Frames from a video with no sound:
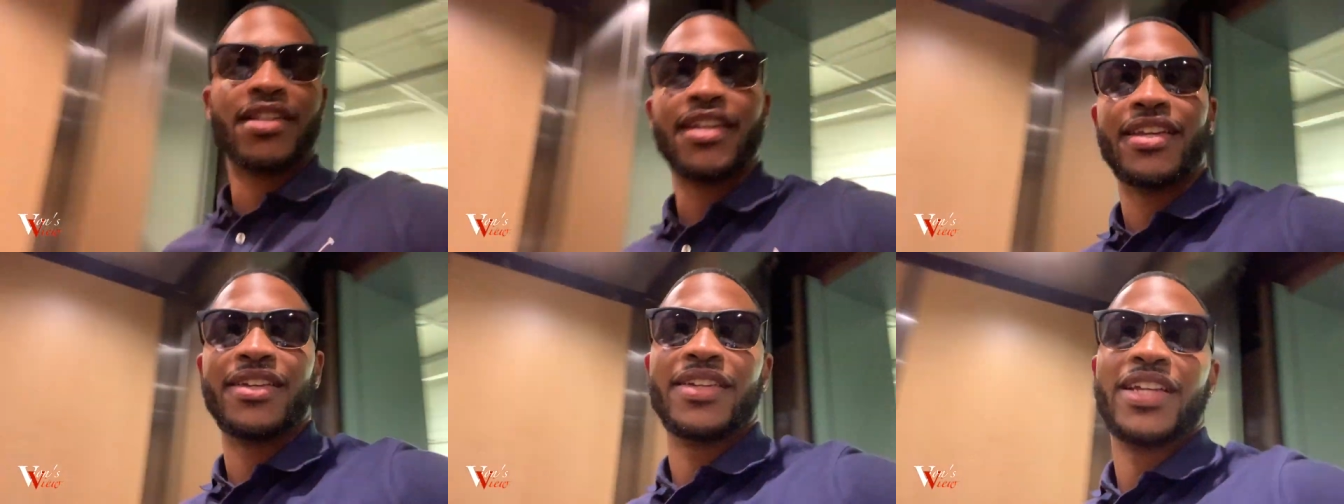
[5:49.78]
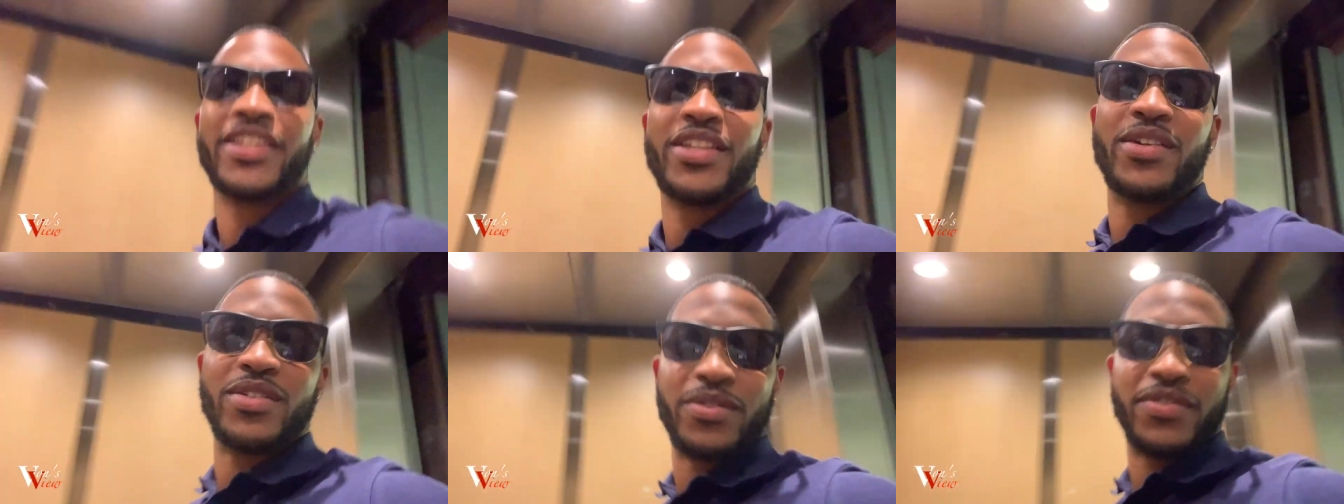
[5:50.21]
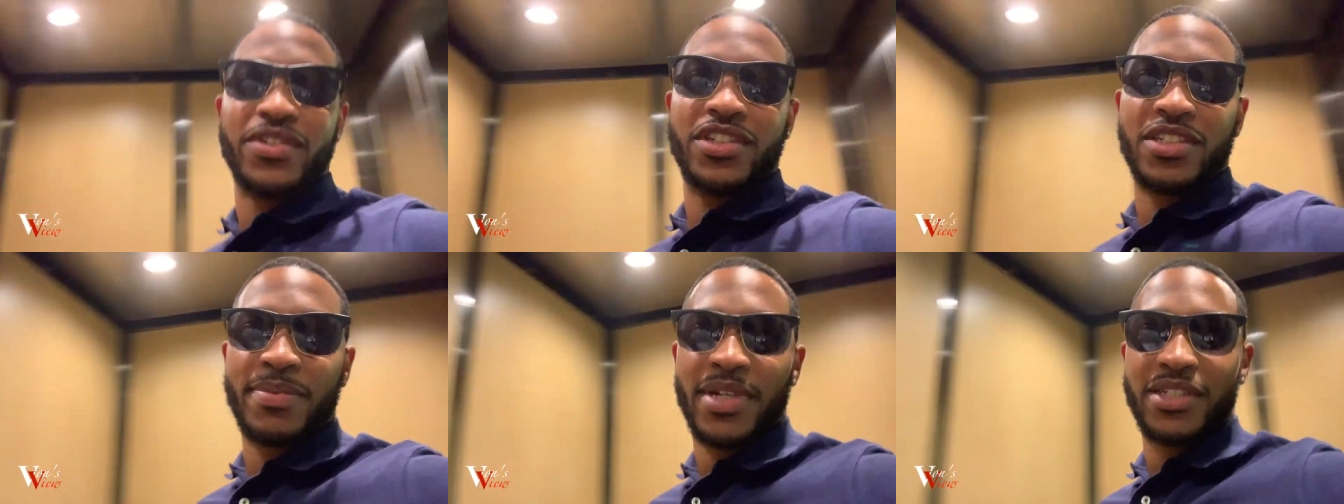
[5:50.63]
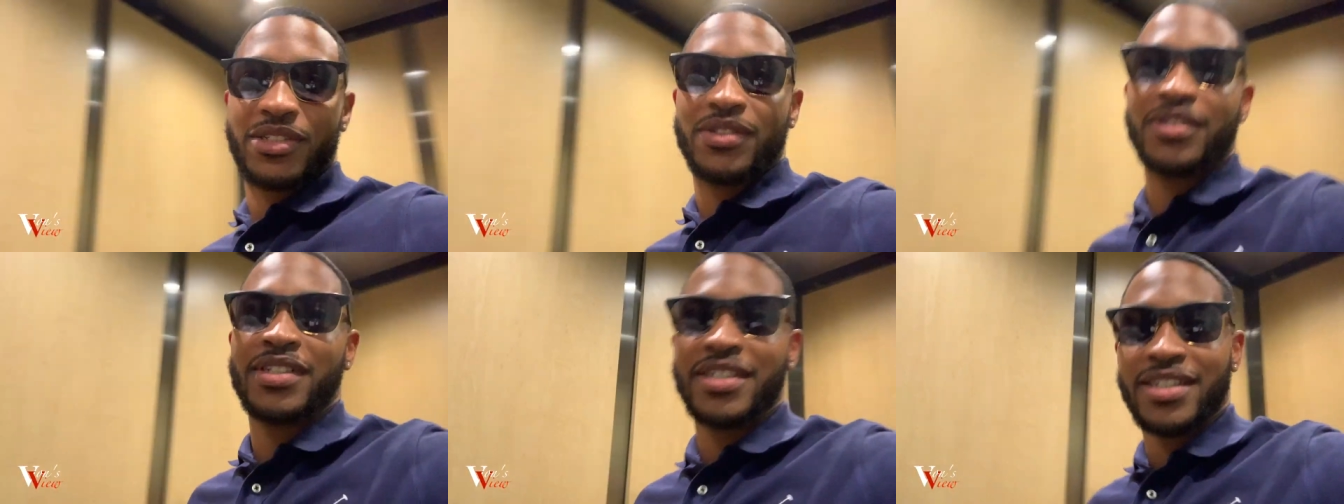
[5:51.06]
damn.
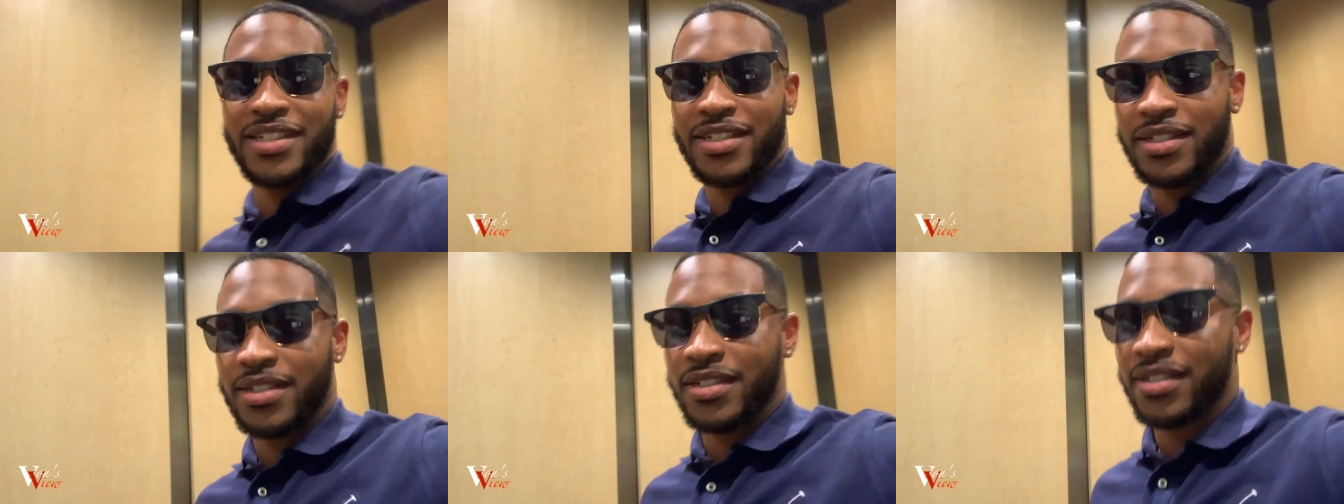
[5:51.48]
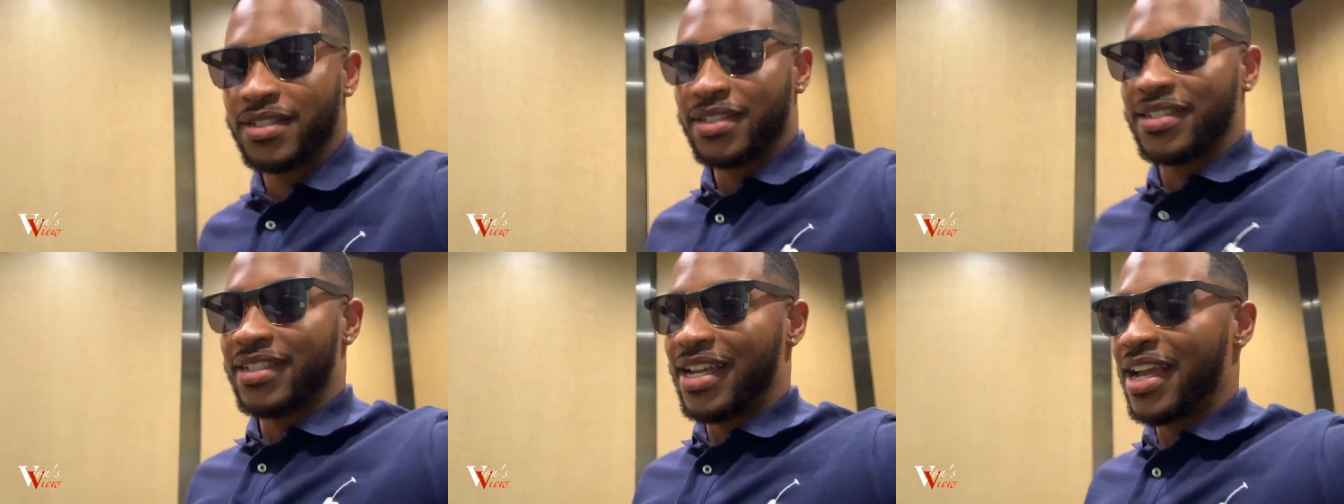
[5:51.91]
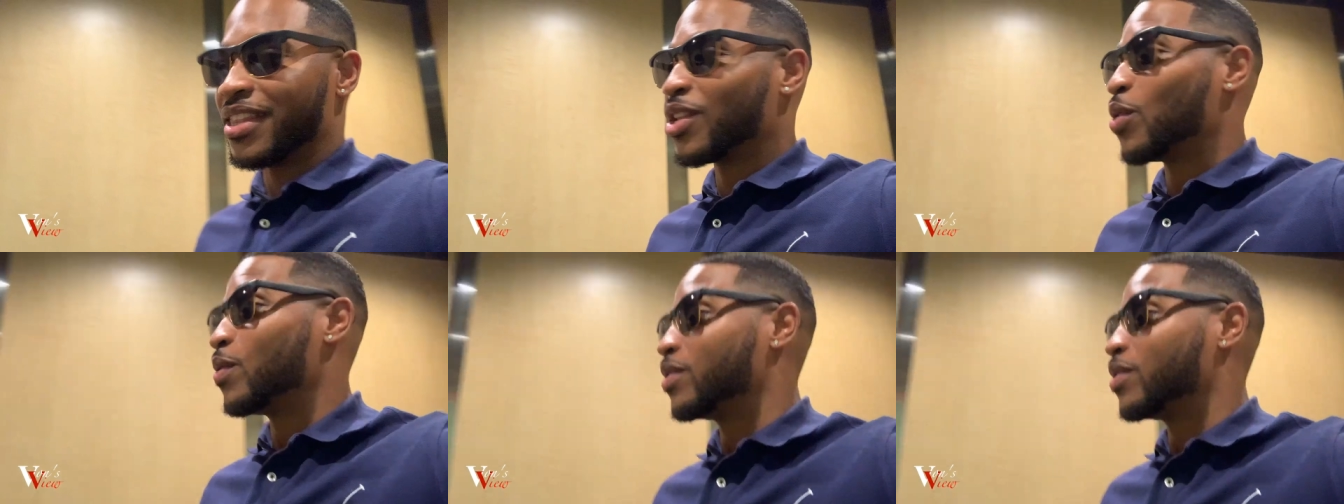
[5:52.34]
Special. What do you think this is? I thought it